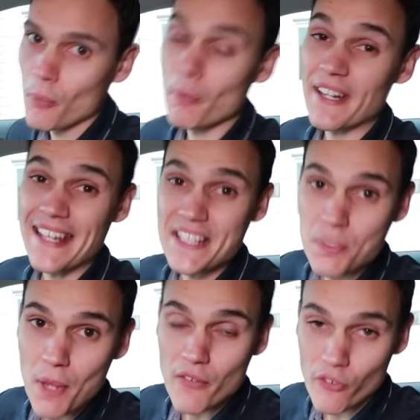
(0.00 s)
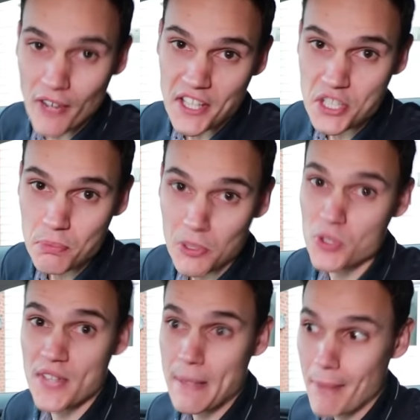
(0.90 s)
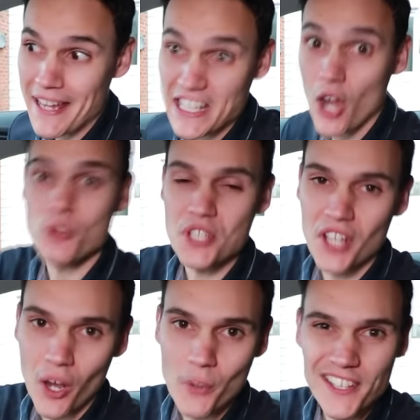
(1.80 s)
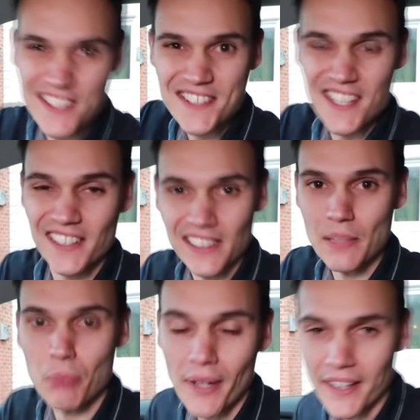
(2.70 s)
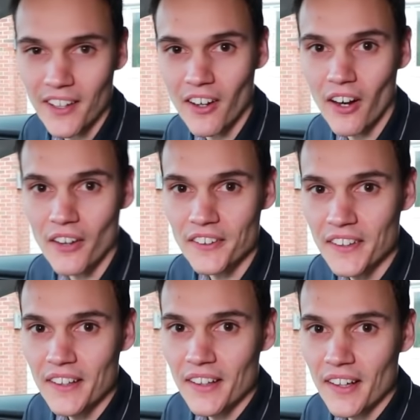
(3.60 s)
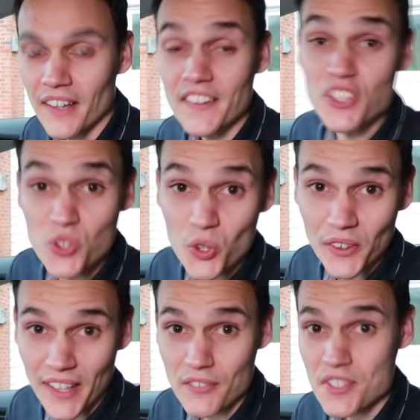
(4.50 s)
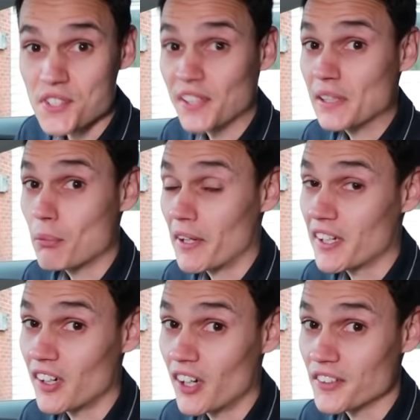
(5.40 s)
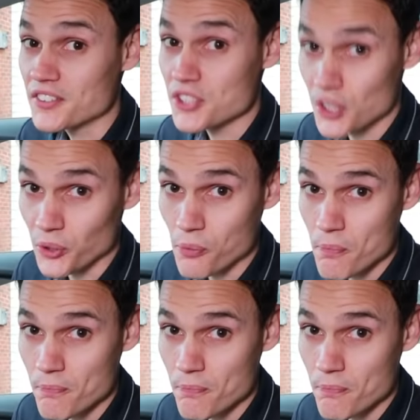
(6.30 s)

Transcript: But it is a bit of a risk because they may go to go and then suddenly brake hard, and then you're going to have to suddenly brake hard too.